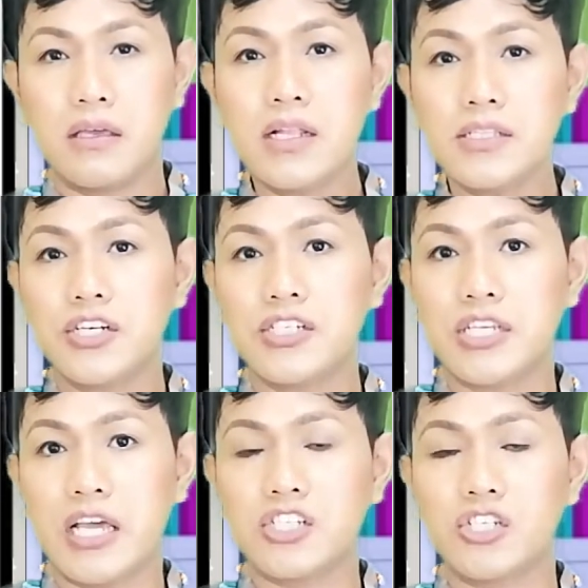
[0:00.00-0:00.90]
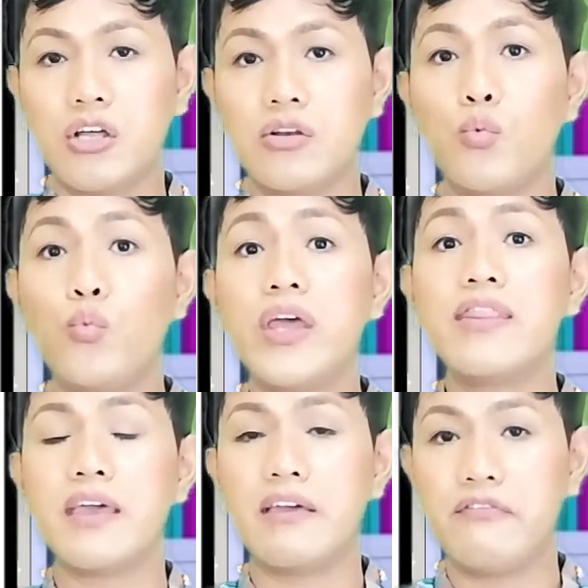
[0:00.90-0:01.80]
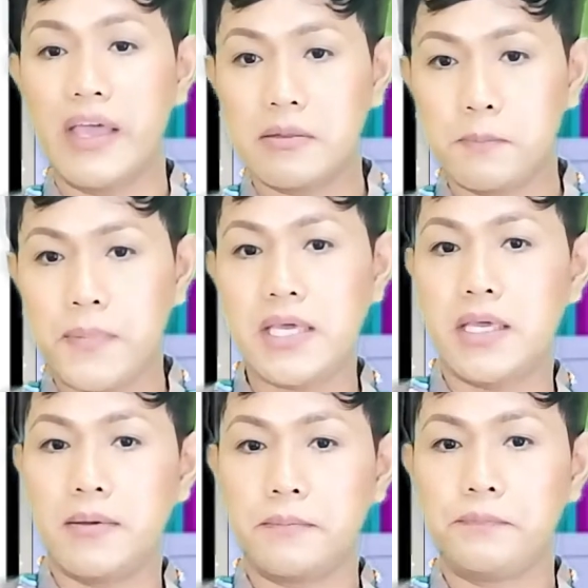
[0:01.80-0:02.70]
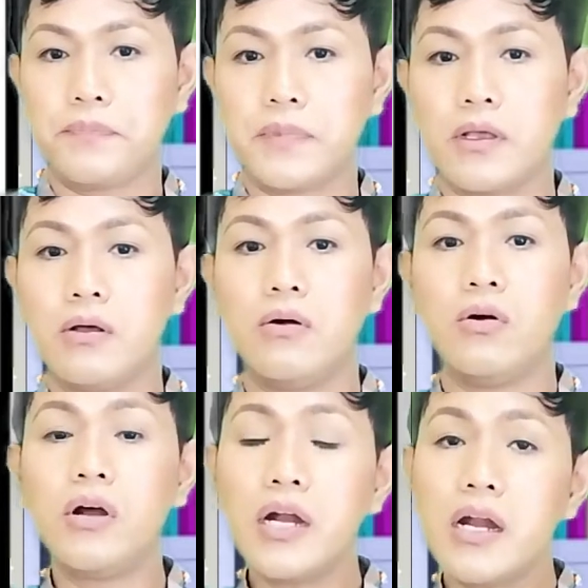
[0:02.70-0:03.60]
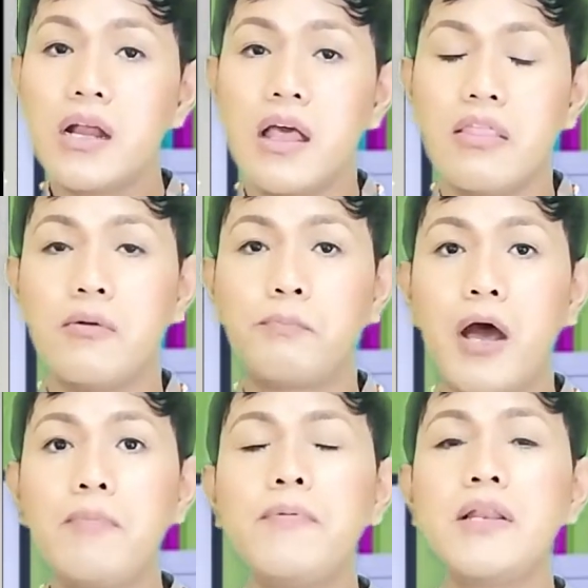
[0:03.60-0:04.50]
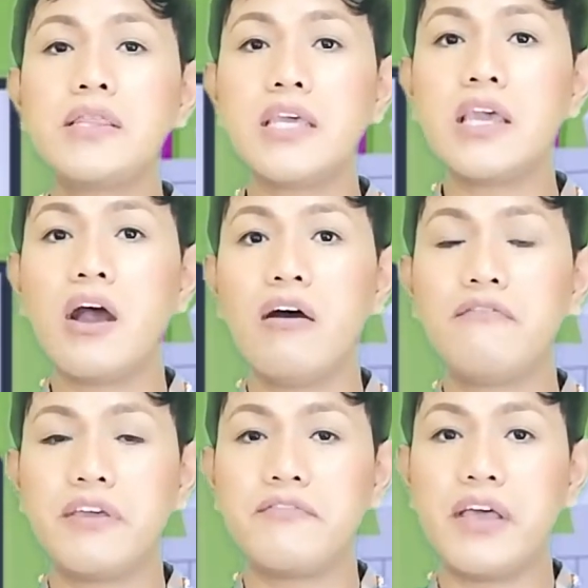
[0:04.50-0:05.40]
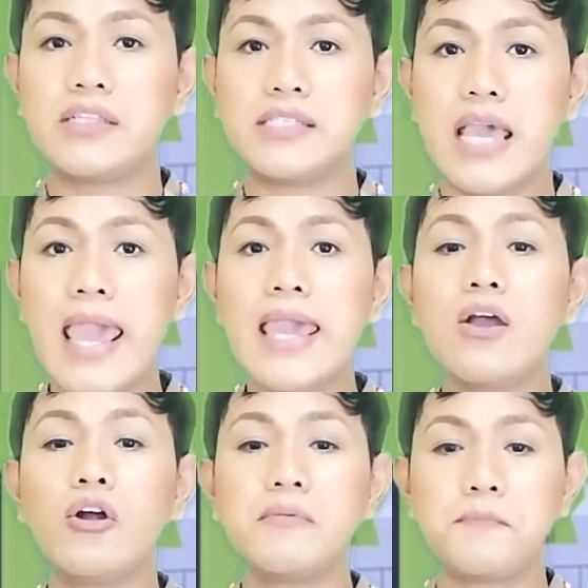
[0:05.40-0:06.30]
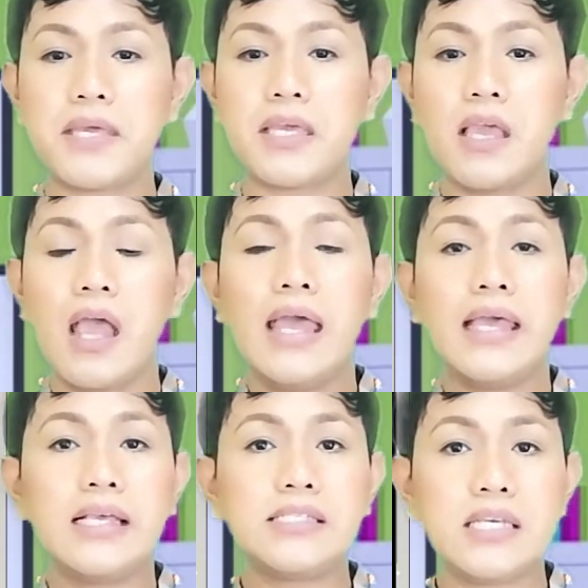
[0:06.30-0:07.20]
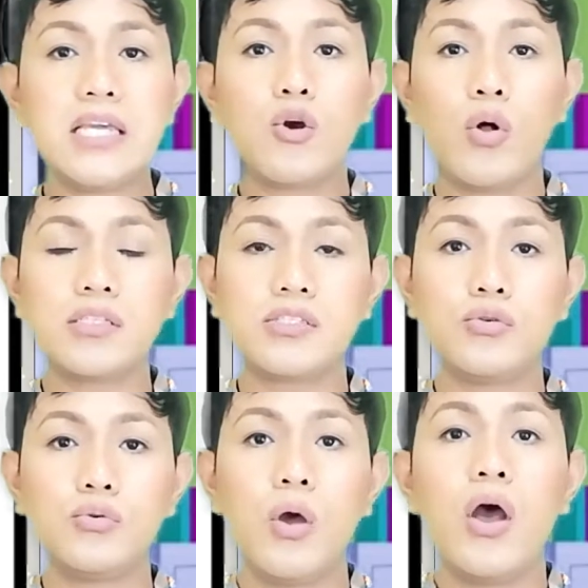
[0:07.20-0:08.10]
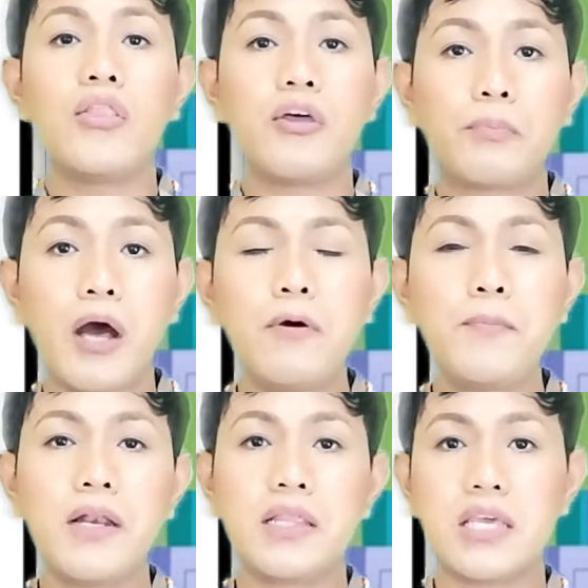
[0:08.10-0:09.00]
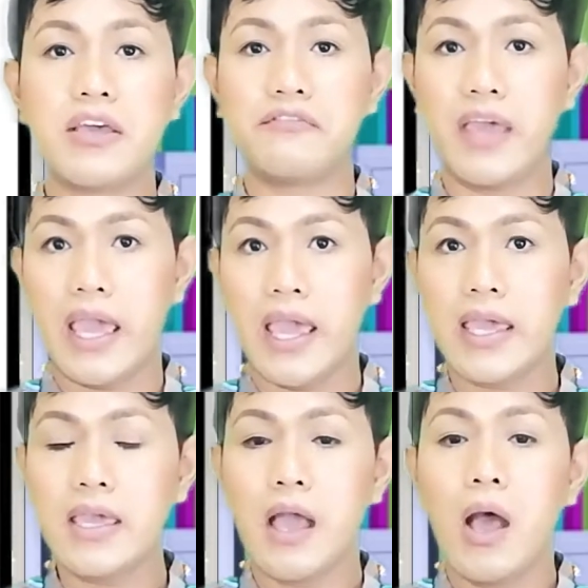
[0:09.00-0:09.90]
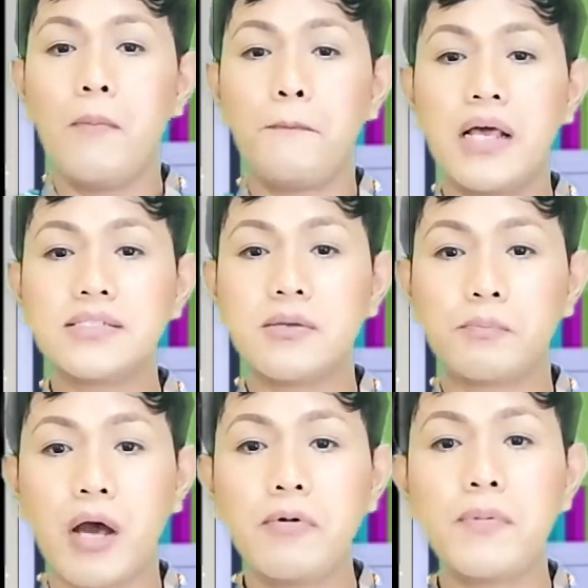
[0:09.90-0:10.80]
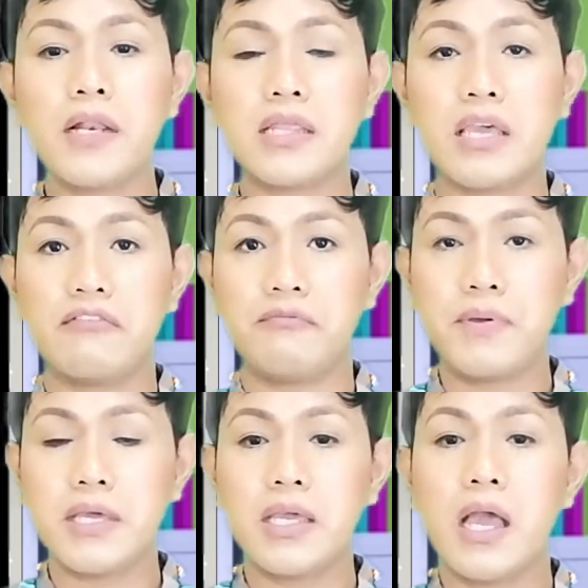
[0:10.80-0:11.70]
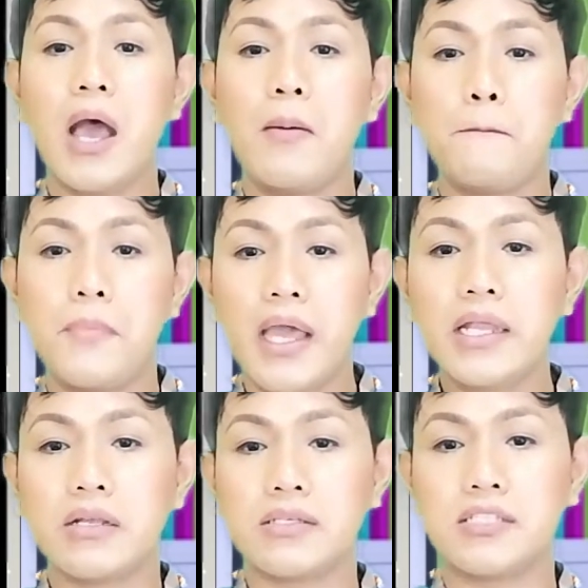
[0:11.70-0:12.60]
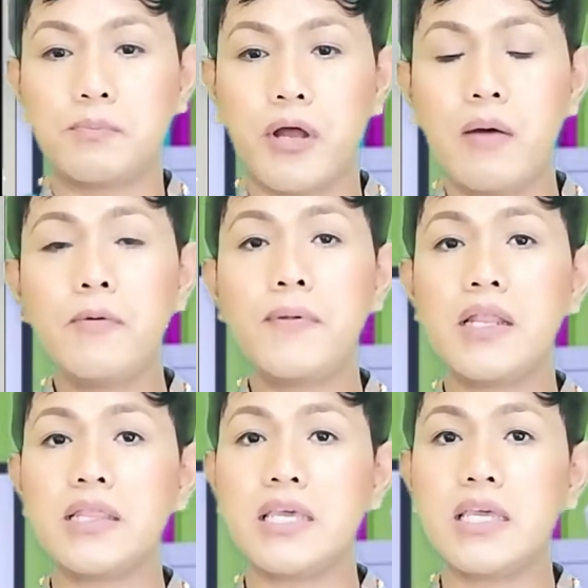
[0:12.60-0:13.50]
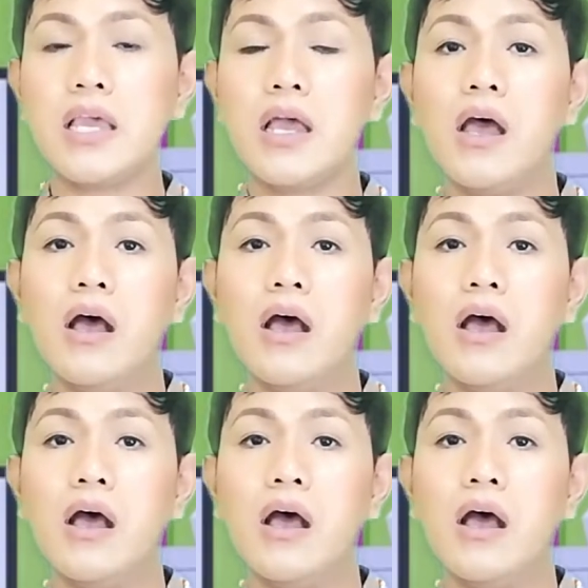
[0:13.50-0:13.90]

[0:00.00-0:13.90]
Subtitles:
intersection with event B. Or, the probability of events A or B is equal to the probability of A plus the probability of B minus the probability